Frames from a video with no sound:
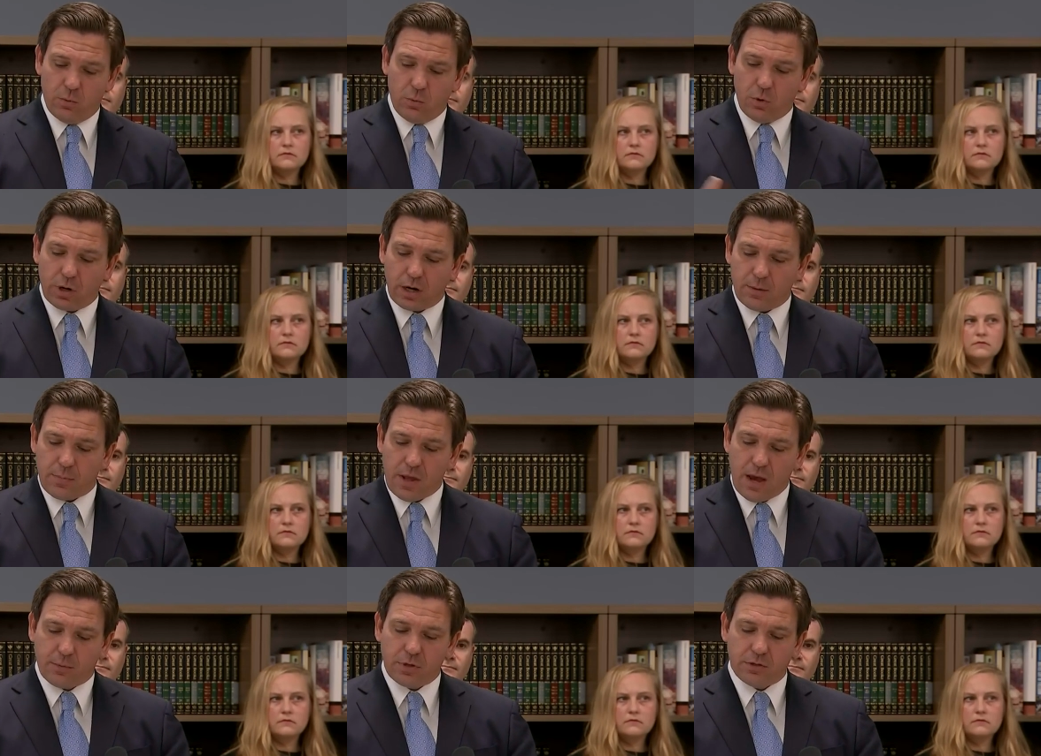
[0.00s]
Speaker 1: We're going to
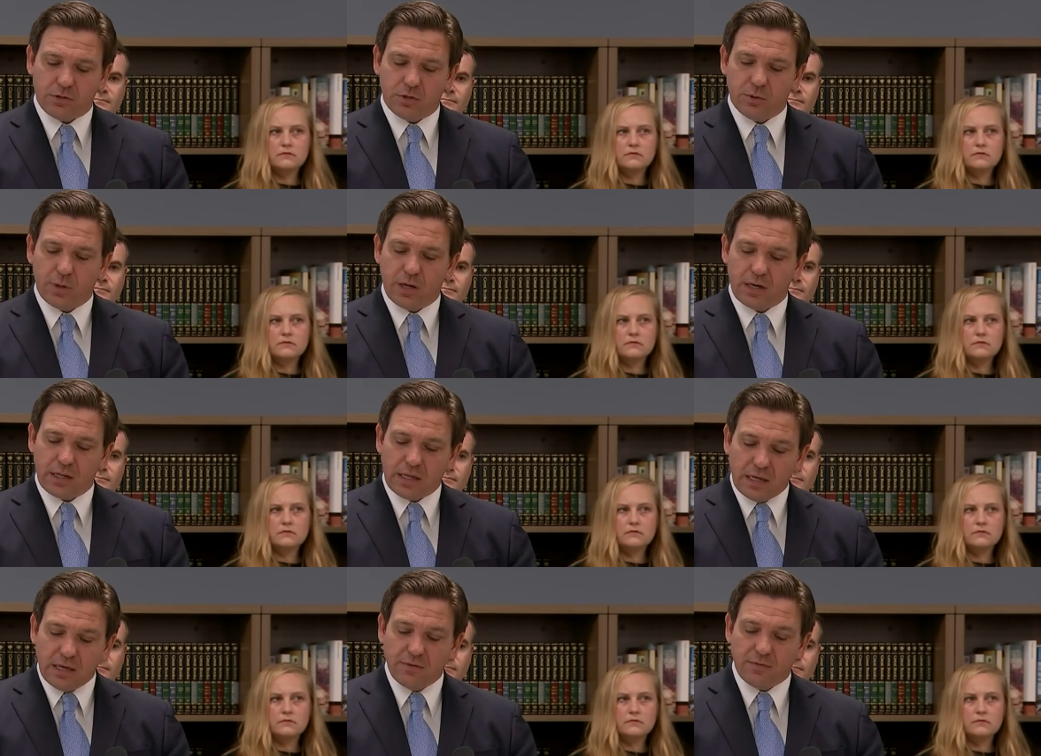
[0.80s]
be able to do
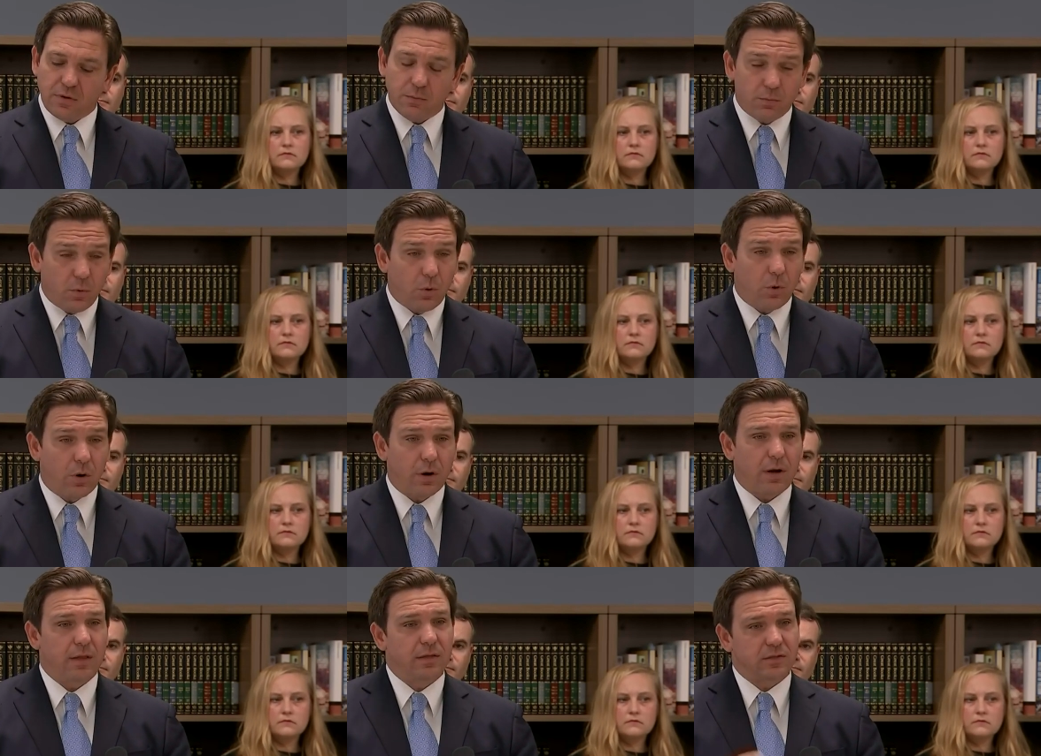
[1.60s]
it even
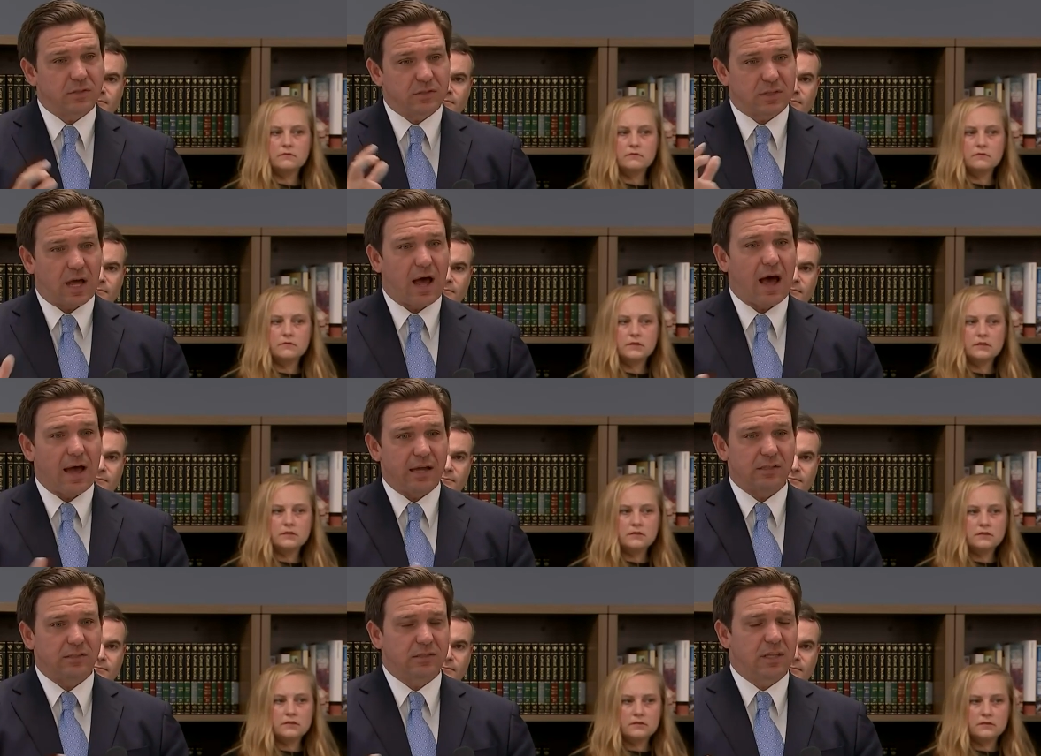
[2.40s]
more, and this is the
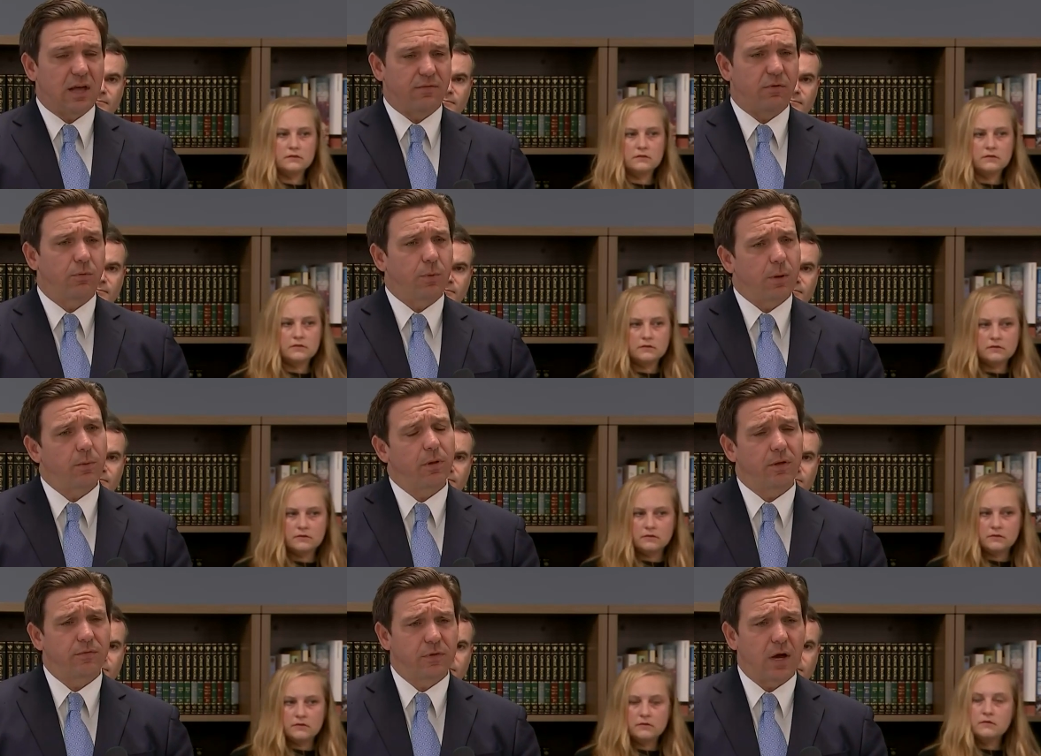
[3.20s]
highest level we
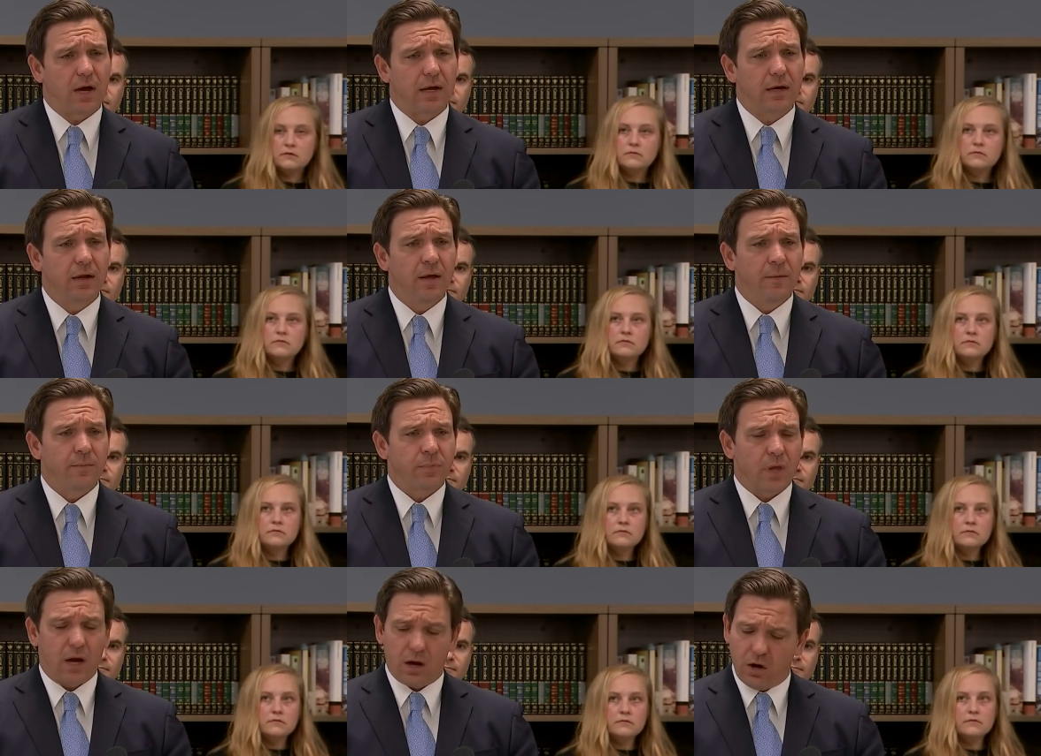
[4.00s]
will have done
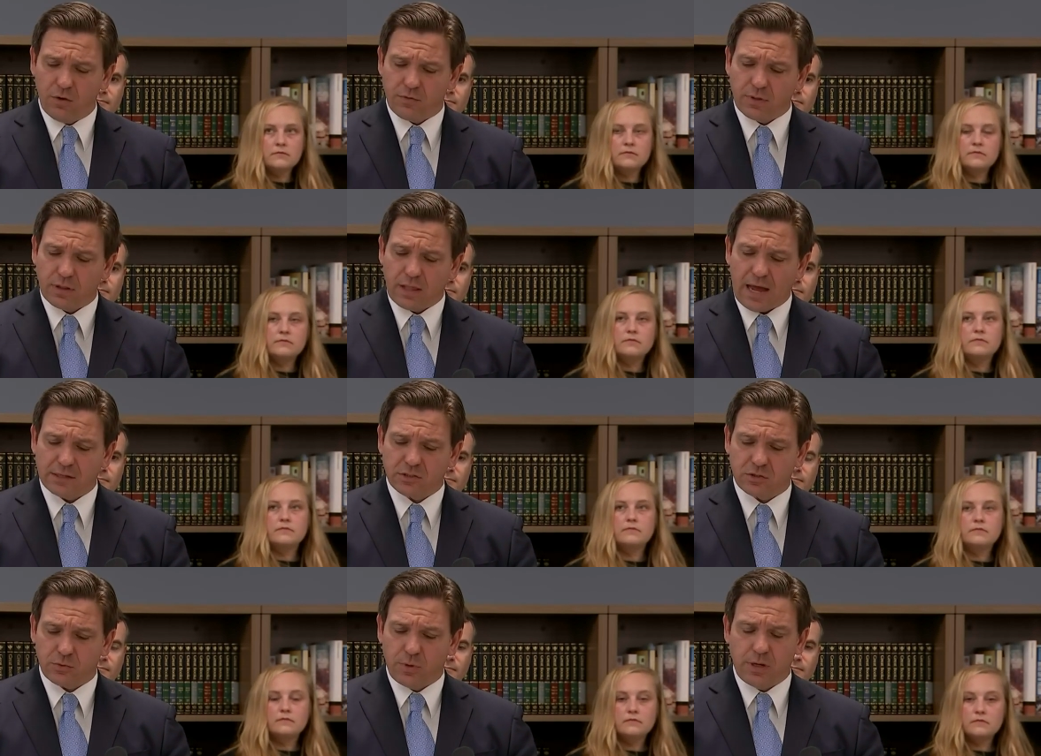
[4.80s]
uh, over the
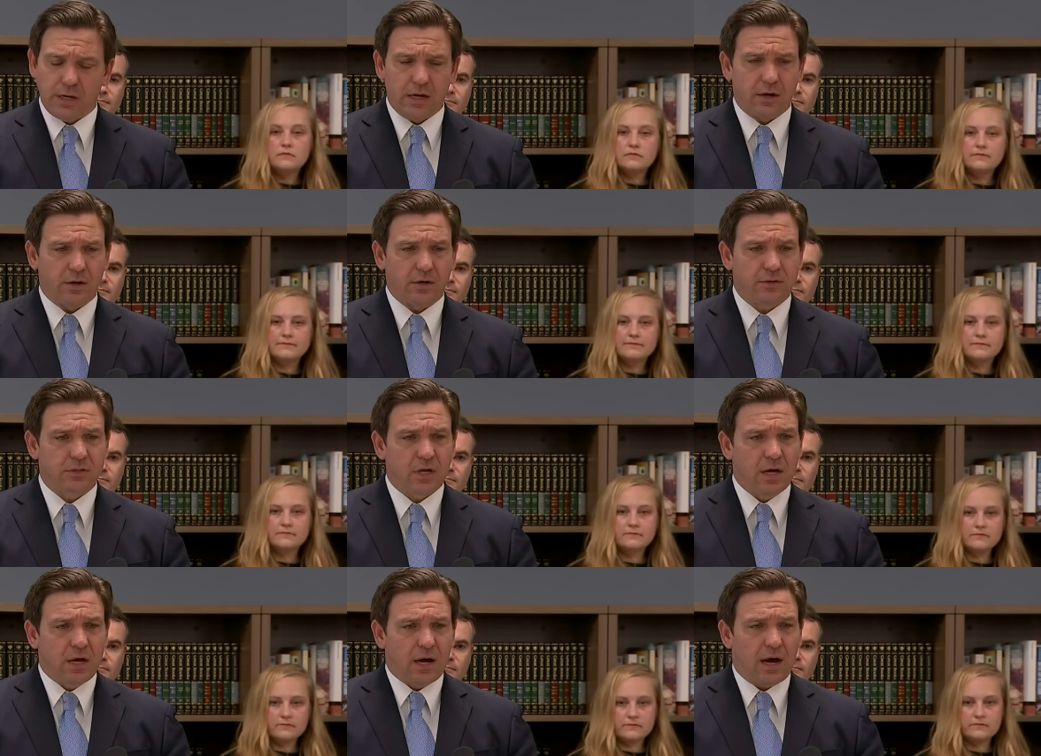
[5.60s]
last three years.